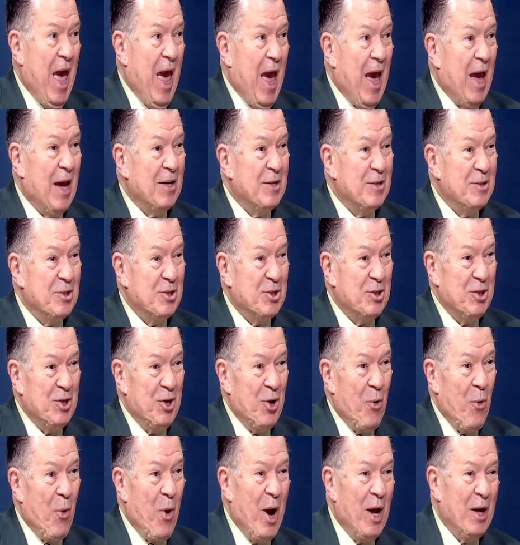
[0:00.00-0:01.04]
And,
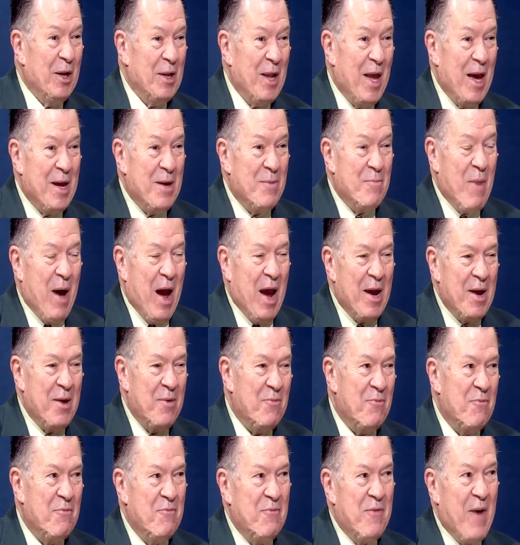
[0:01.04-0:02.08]
unlike my
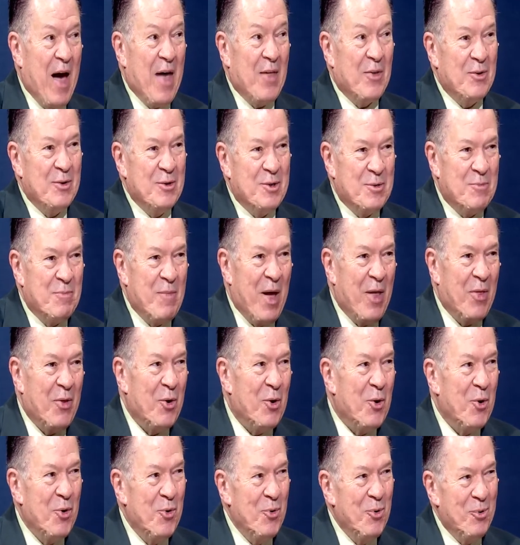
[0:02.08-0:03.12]
father's
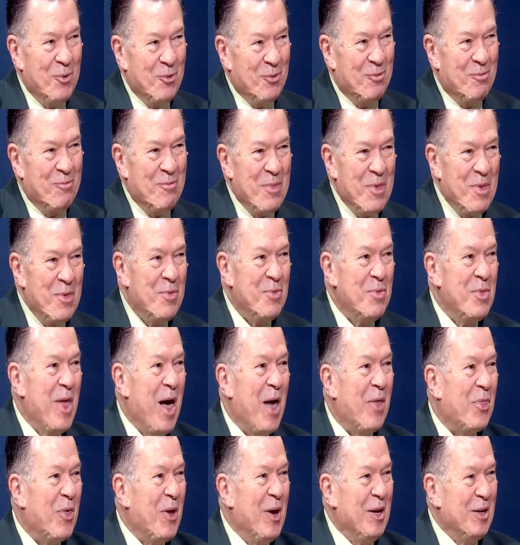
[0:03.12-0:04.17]
mother, who
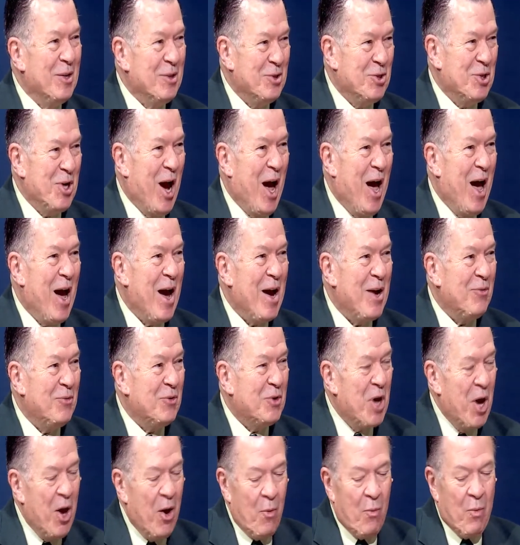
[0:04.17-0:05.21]
nothing
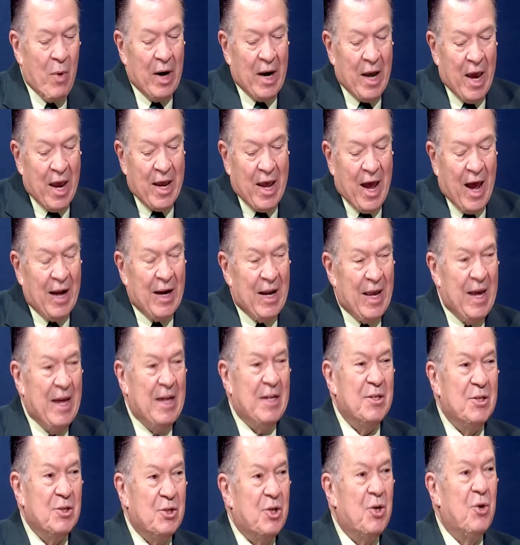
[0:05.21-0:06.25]
jived. When I got
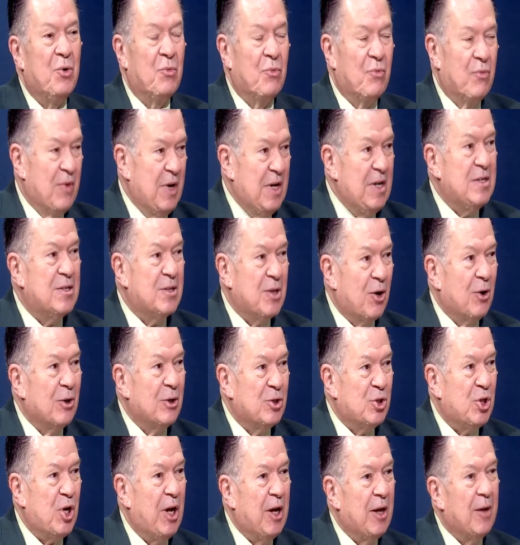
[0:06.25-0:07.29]
into
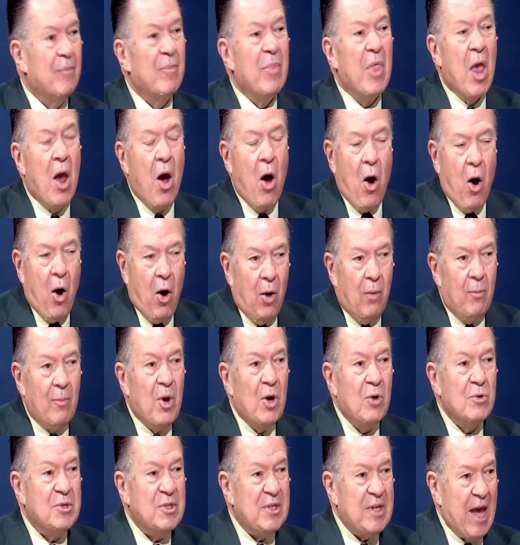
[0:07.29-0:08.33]
researching
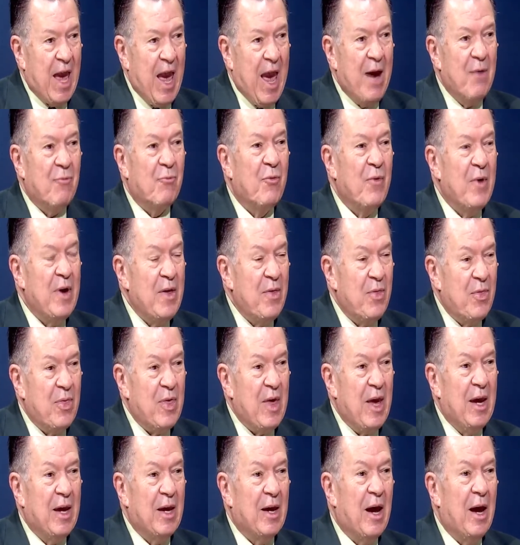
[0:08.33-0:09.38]
almost
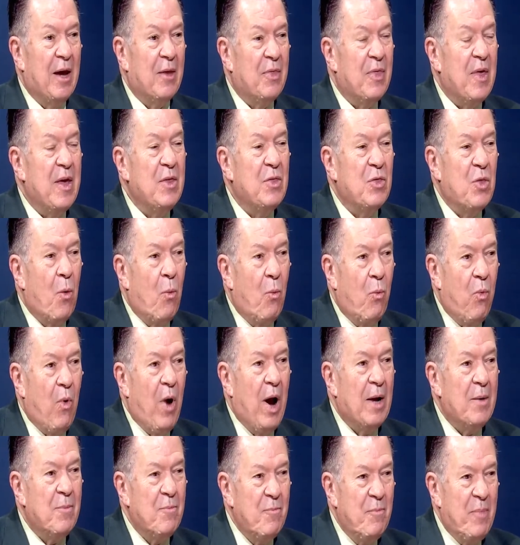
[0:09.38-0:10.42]
everything, I think the
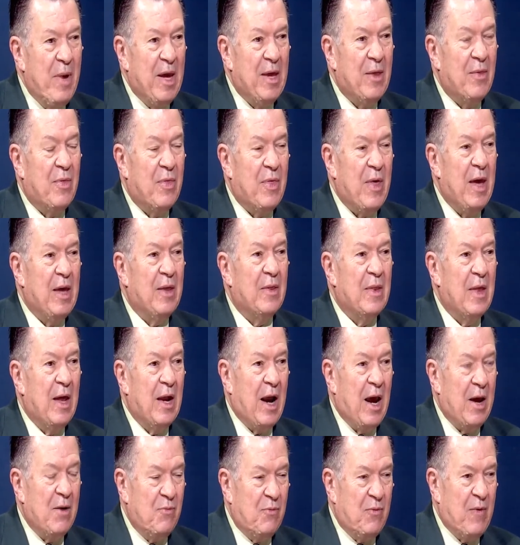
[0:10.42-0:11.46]
one big thing that
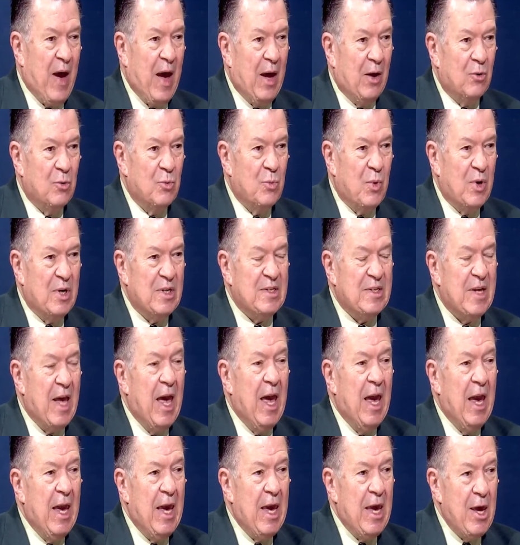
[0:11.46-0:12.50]
I found was
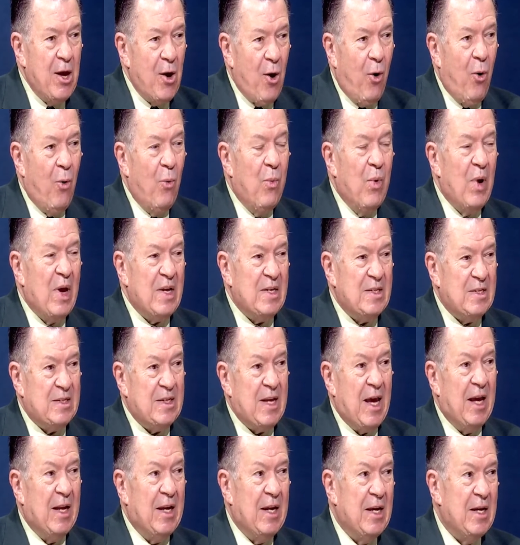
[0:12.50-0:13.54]
he always
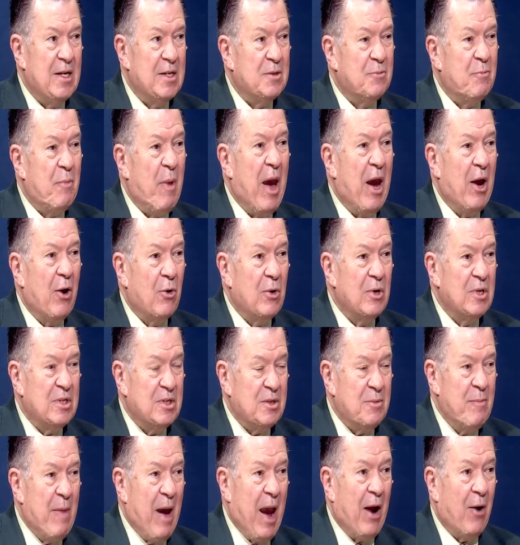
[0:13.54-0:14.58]
said his
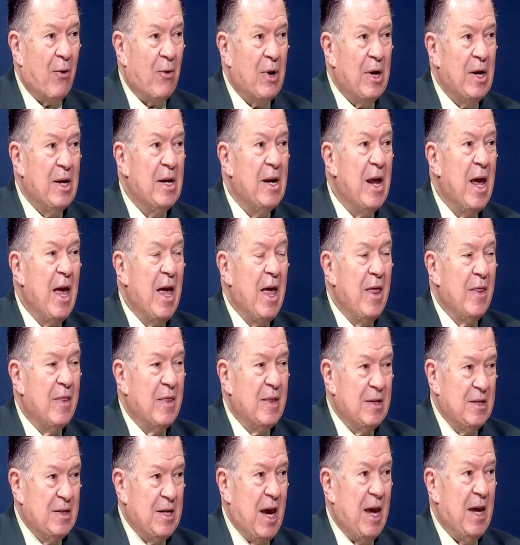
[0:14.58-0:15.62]
parents married
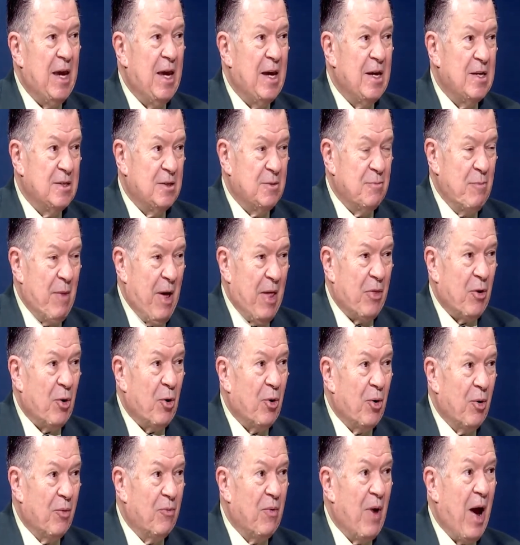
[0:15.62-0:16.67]
the day his mother
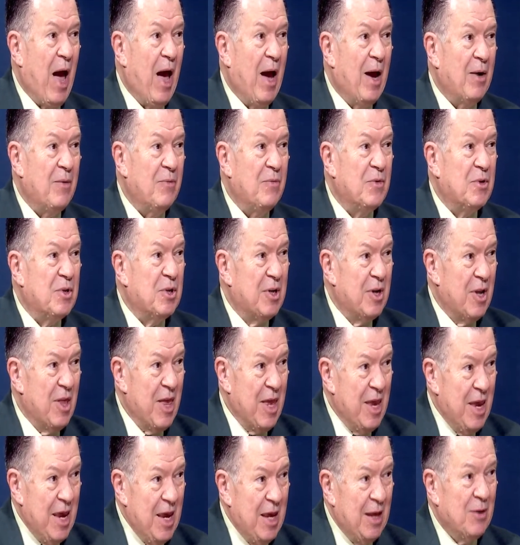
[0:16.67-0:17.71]
arrived
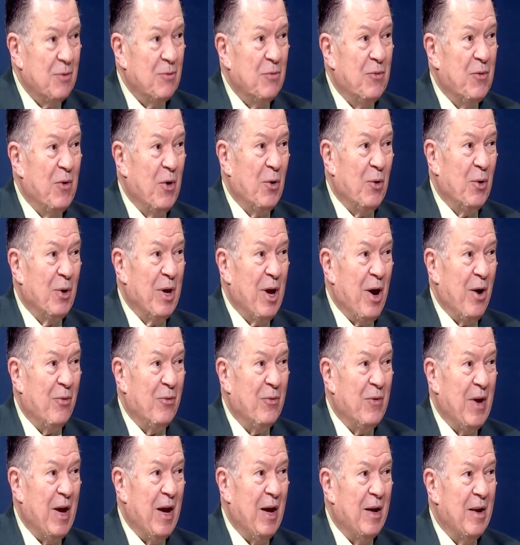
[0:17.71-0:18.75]
in
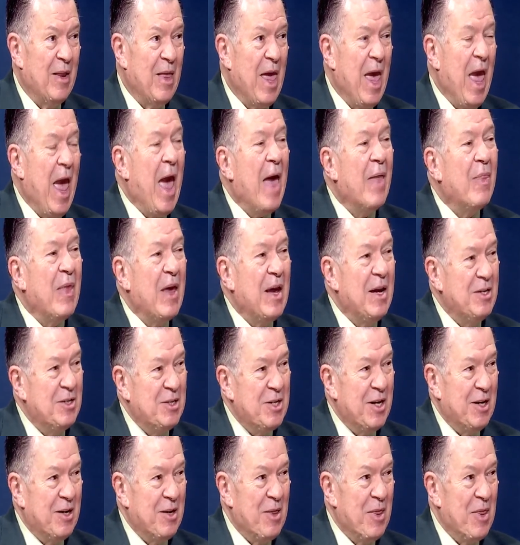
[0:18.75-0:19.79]
Philadelphia. And they
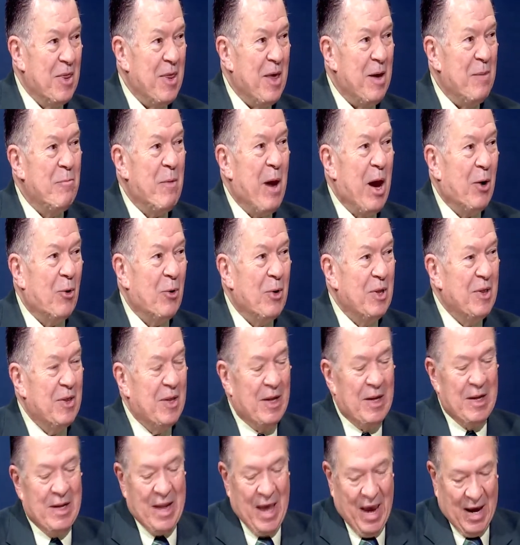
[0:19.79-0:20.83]
didn't. They married
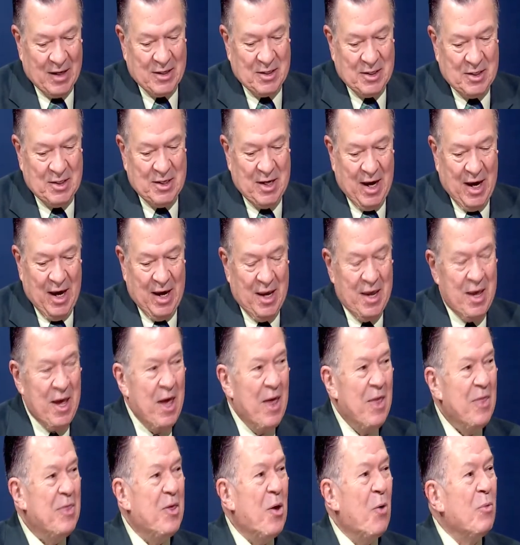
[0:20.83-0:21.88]
the next day.
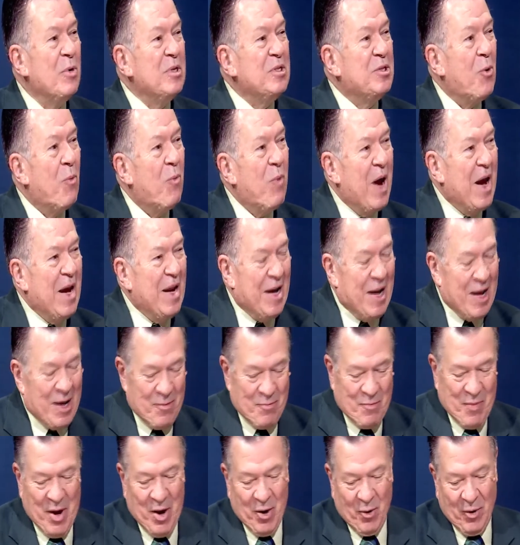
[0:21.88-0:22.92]
There was a
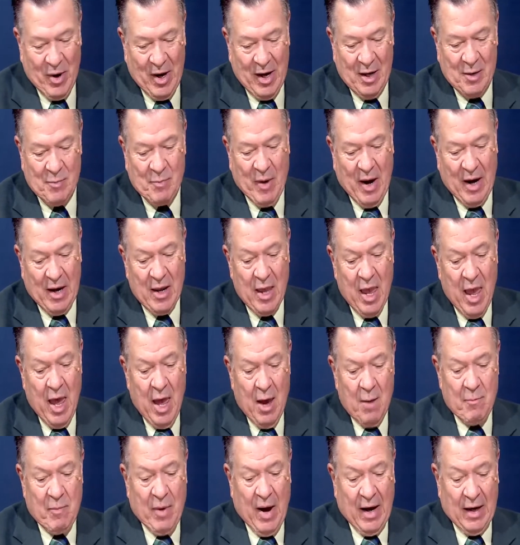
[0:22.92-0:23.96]
waiting period.
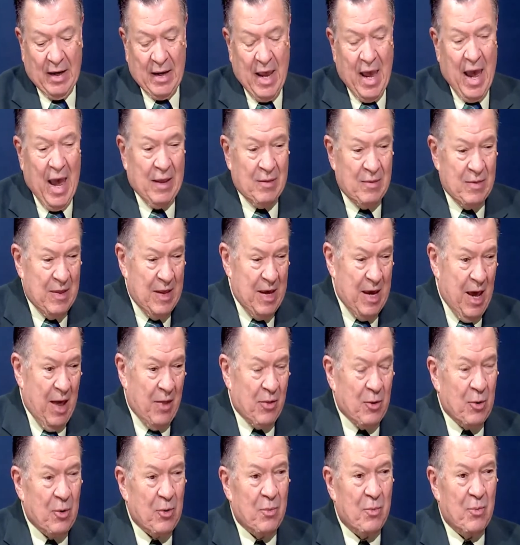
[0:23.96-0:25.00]
And the
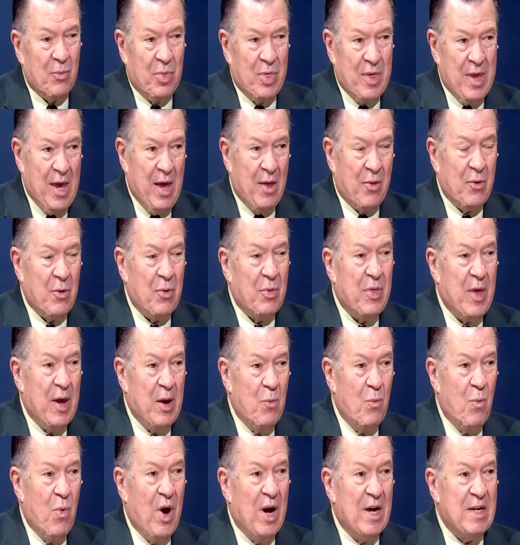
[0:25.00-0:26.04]
other
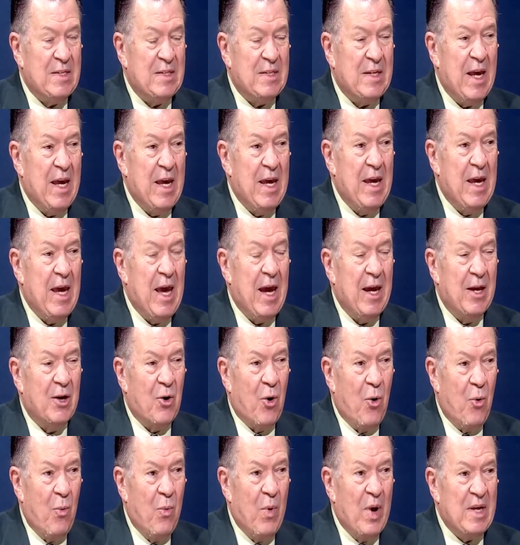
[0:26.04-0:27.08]
thing was he had
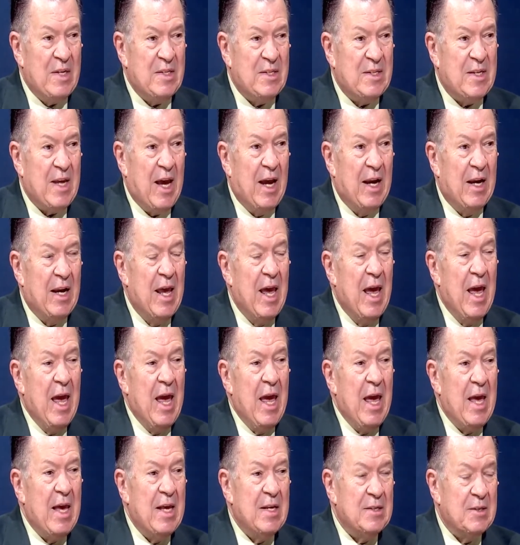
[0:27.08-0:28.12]
always said
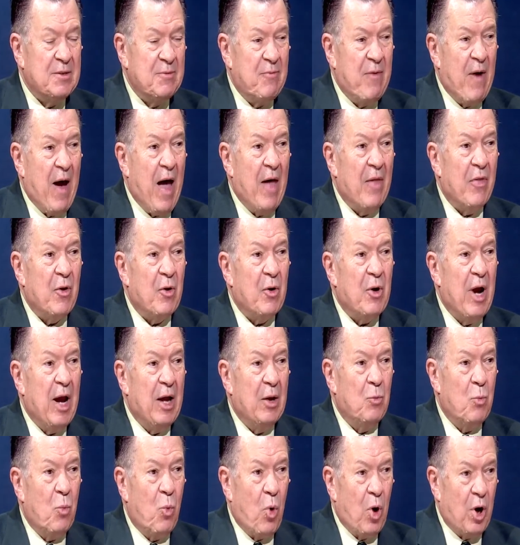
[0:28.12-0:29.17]
his father
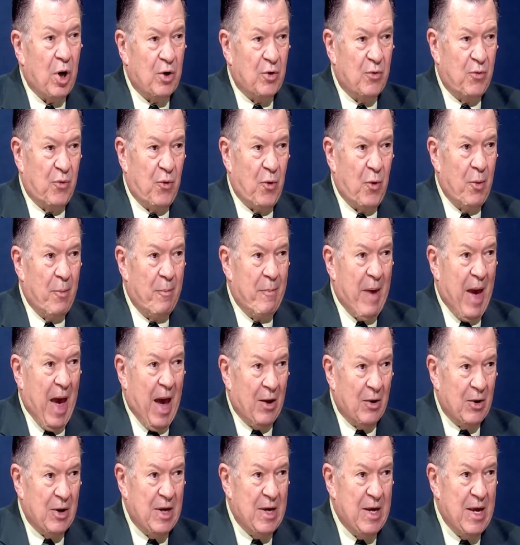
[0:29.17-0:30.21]
had worked for
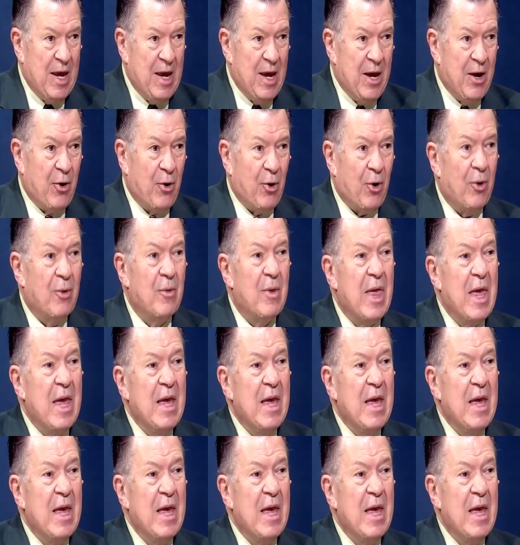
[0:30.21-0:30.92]
about a year,